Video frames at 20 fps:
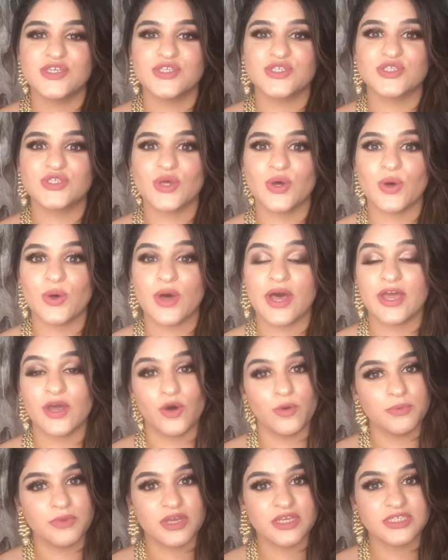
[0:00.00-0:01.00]
So I hope
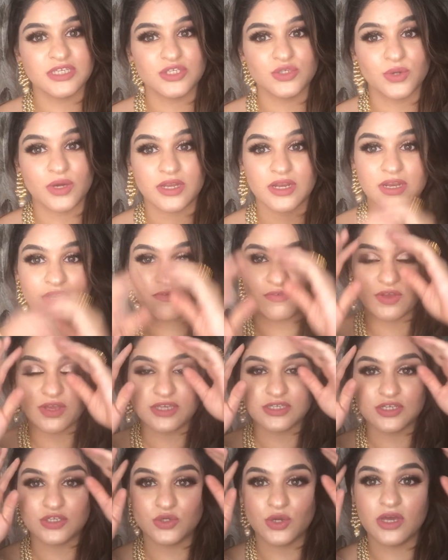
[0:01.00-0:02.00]
you guys enjoyed it. If you guys
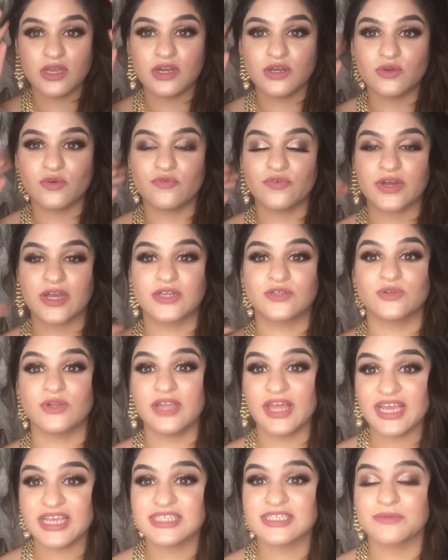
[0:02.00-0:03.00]
enjoyed it, don't forget to
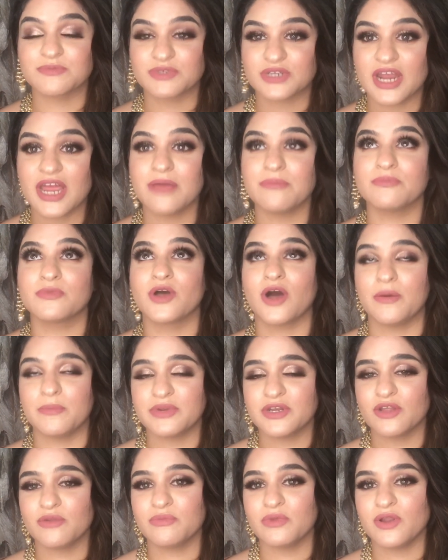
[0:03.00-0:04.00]
like, subscribe, comment
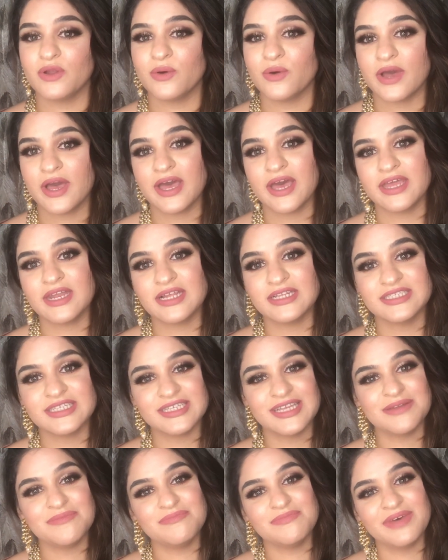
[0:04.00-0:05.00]
down below, and until then,
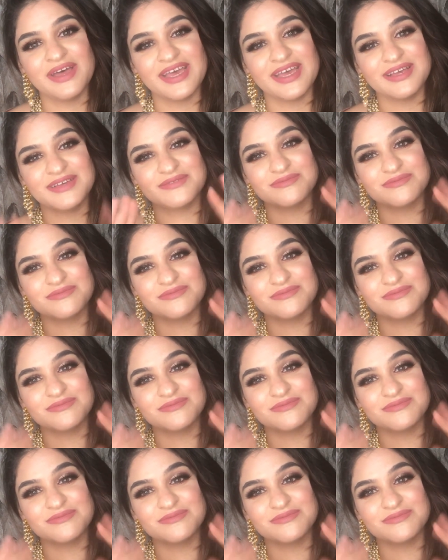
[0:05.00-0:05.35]
bye.